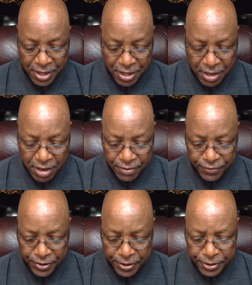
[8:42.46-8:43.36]

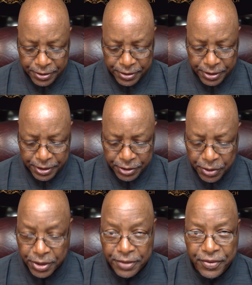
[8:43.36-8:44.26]
of a
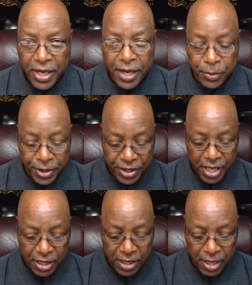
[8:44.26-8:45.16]
daughter of God. We
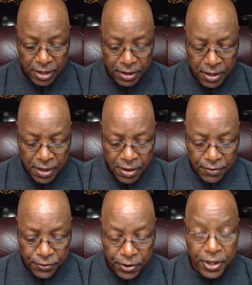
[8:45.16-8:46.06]
thank God
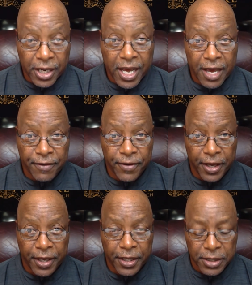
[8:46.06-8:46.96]
for her life
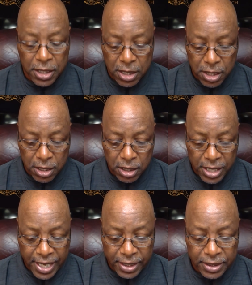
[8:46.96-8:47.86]
and her
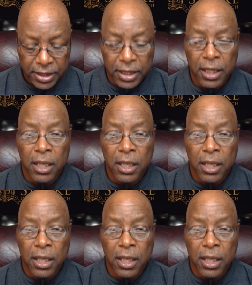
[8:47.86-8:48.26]
legacy.